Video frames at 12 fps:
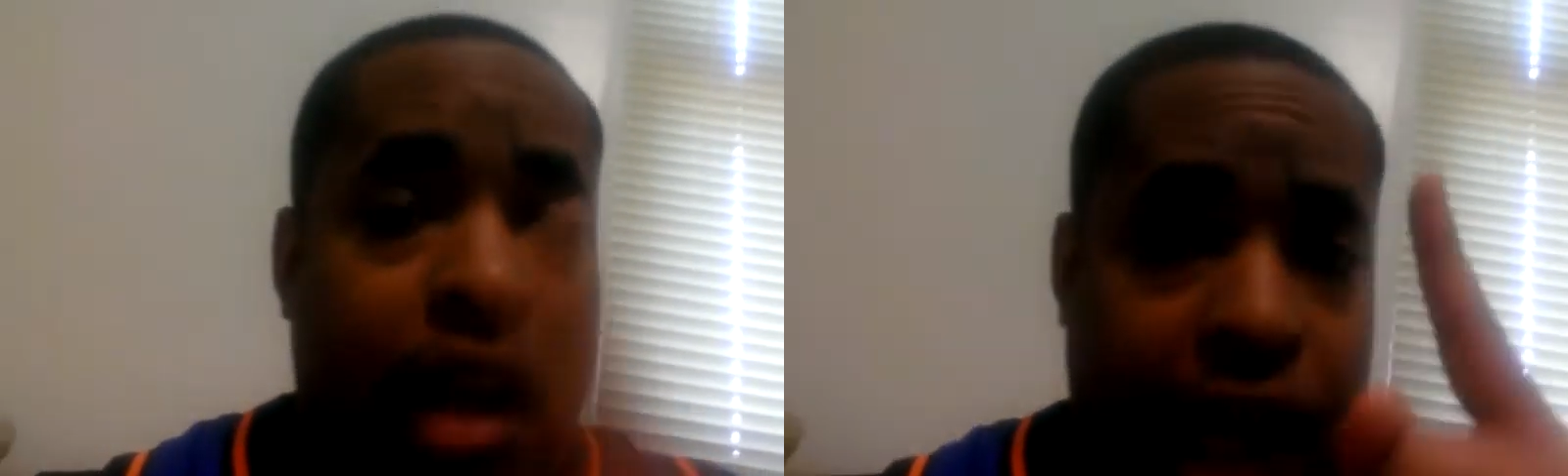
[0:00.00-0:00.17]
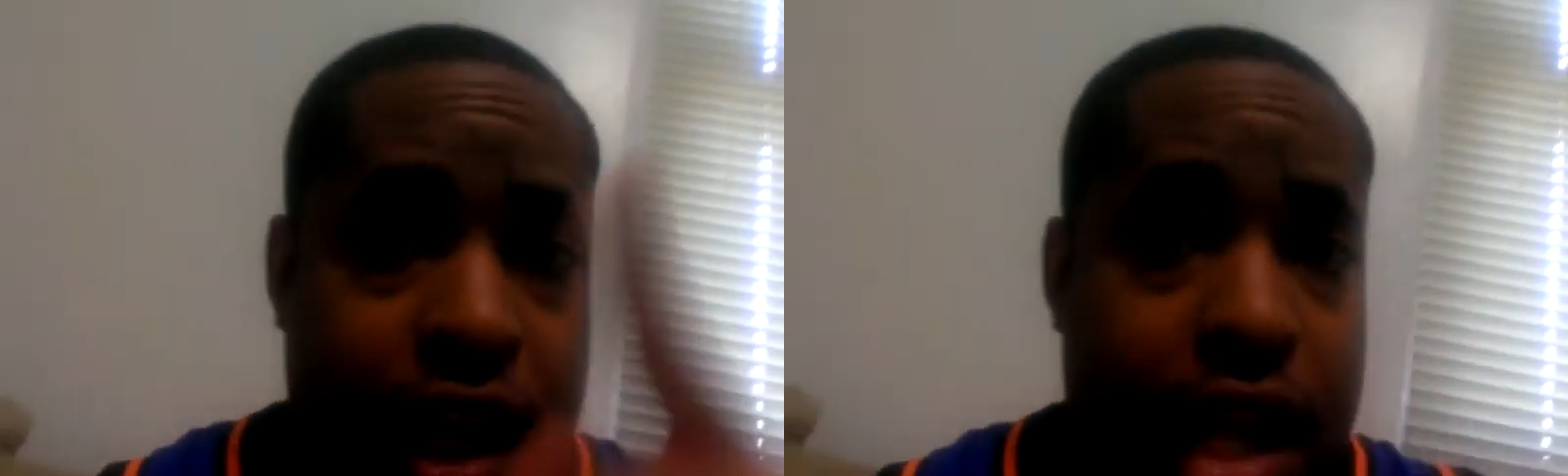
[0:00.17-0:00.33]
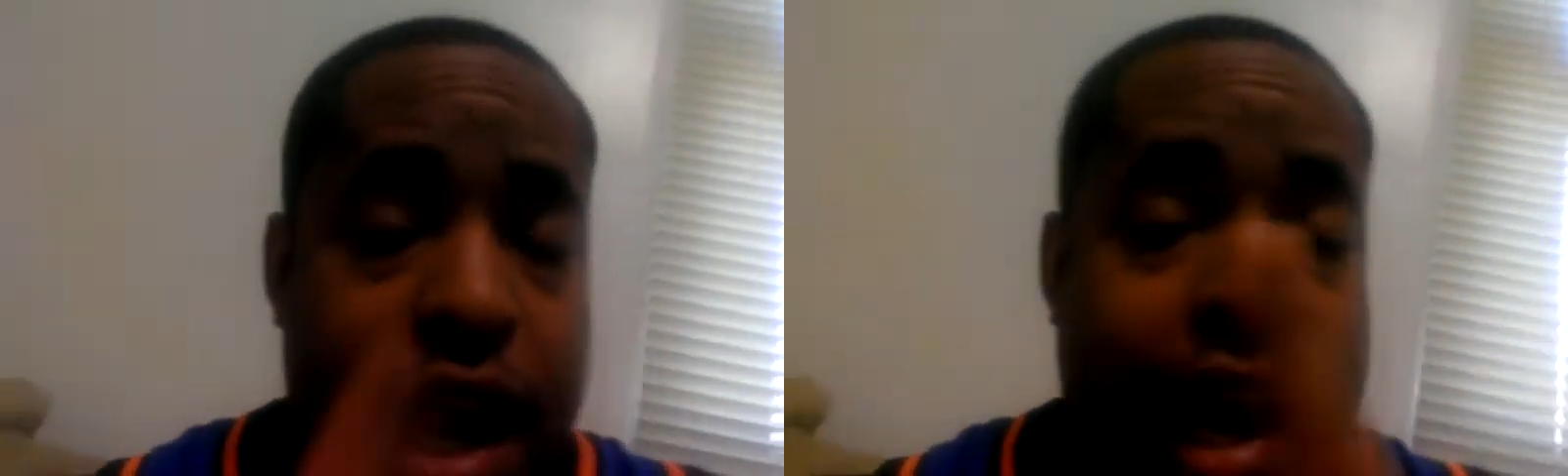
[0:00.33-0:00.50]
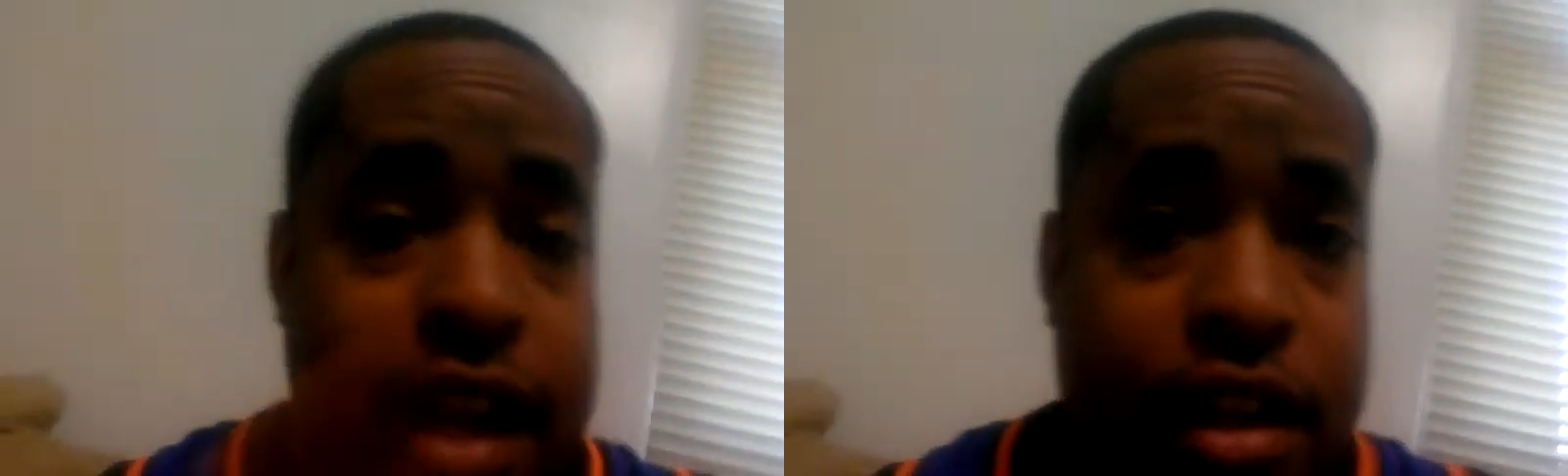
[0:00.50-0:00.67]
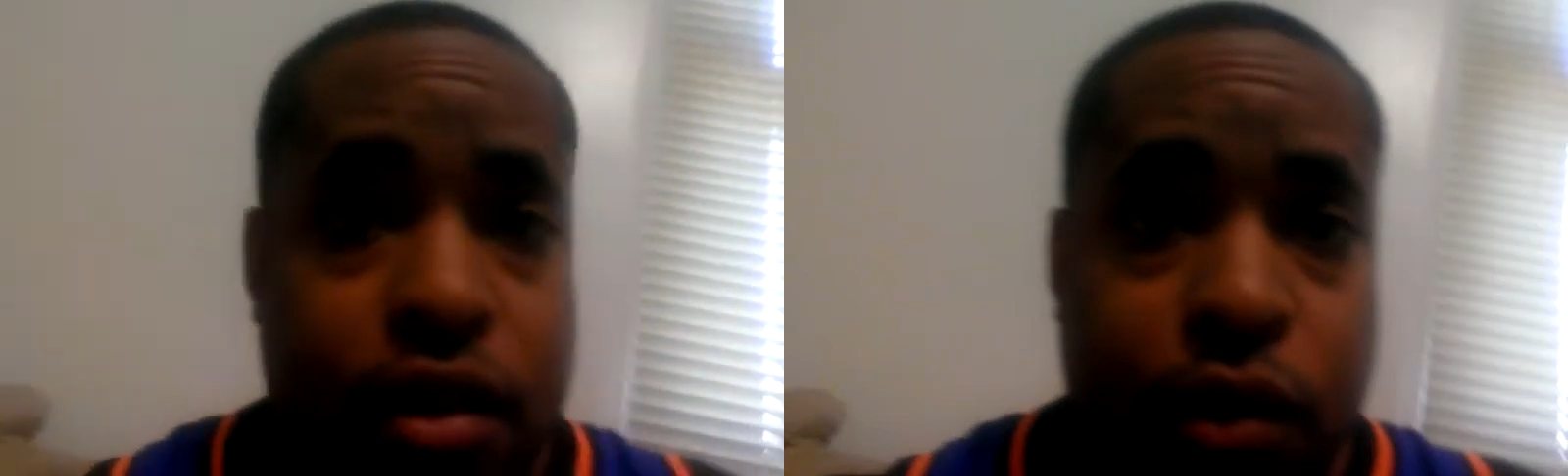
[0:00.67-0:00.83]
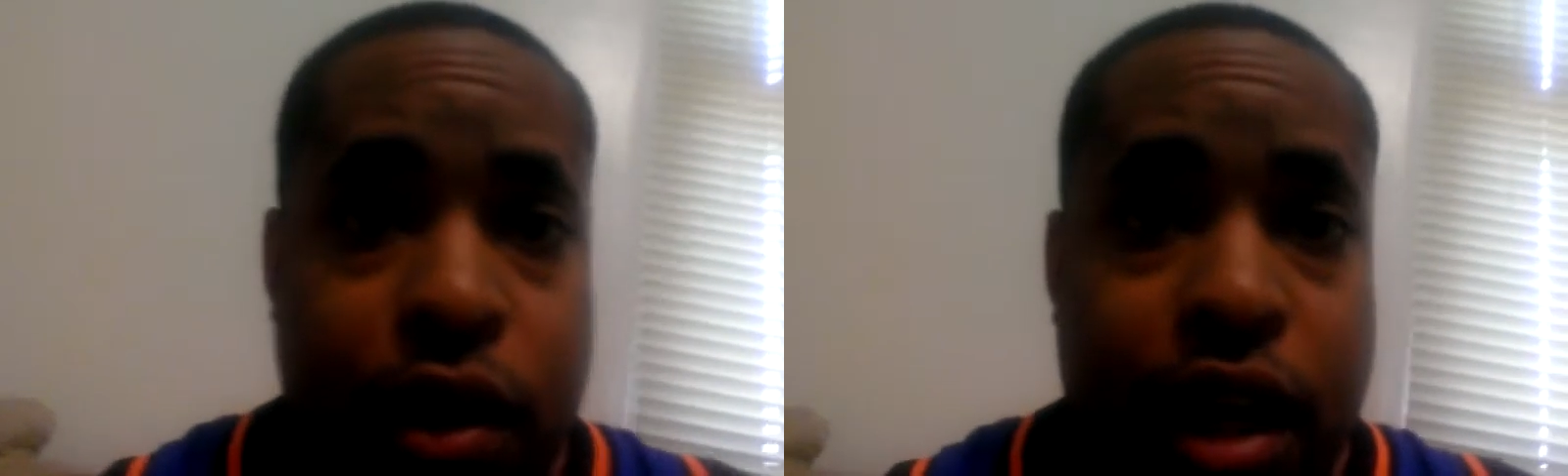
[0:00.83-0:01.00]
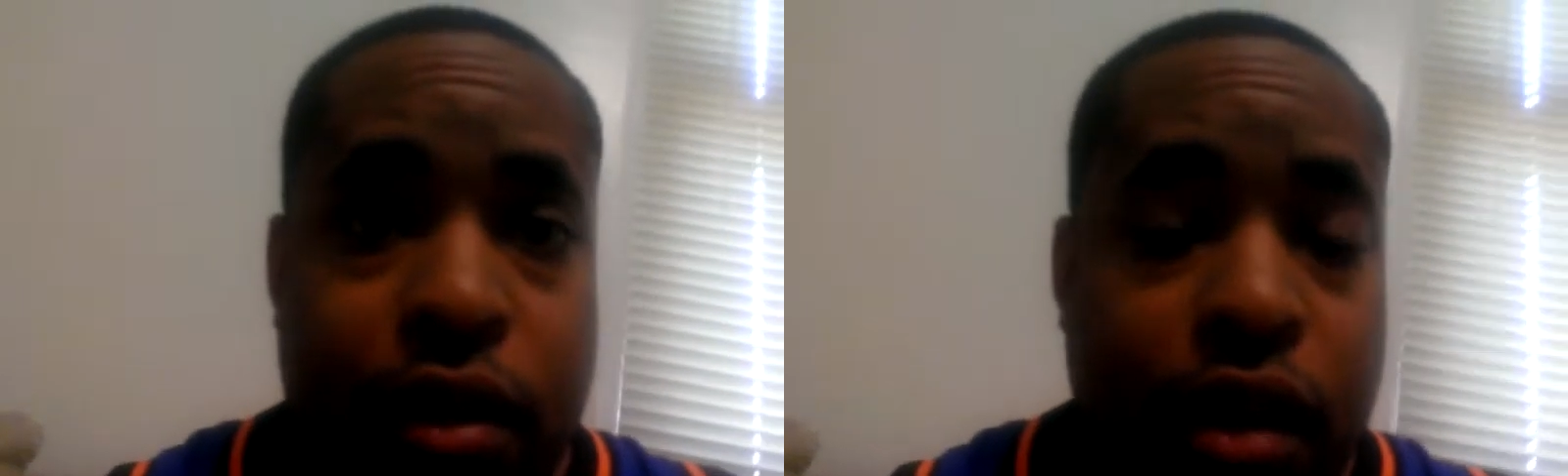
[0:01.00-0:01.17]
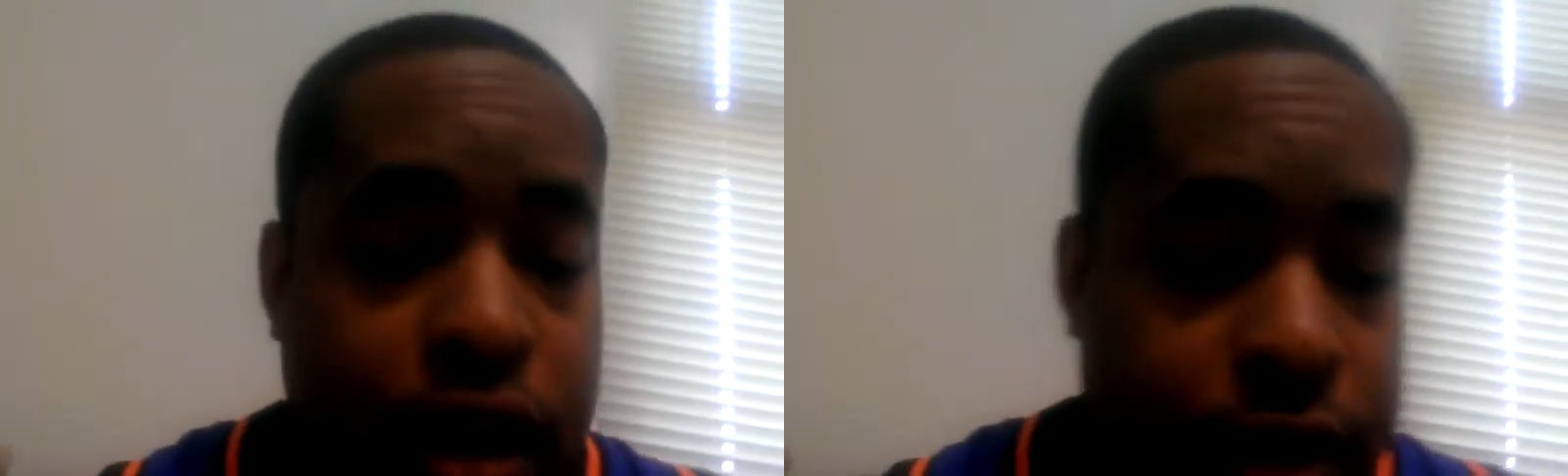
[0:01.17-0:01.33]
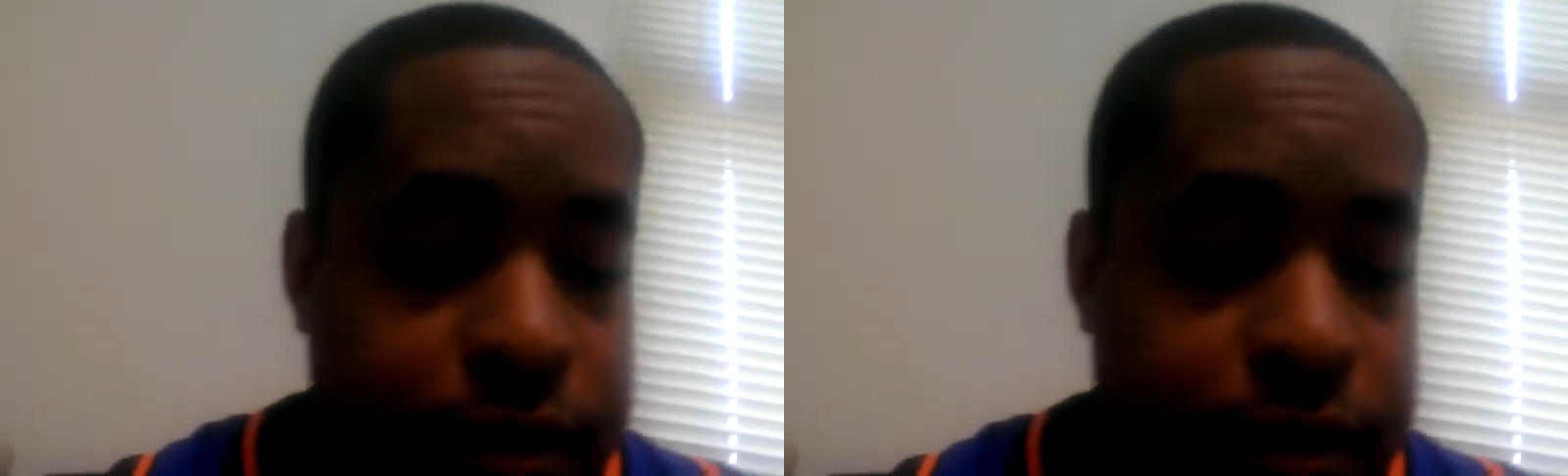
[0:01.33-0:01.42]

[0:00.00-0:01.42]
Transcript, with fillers: in the Attitude Era.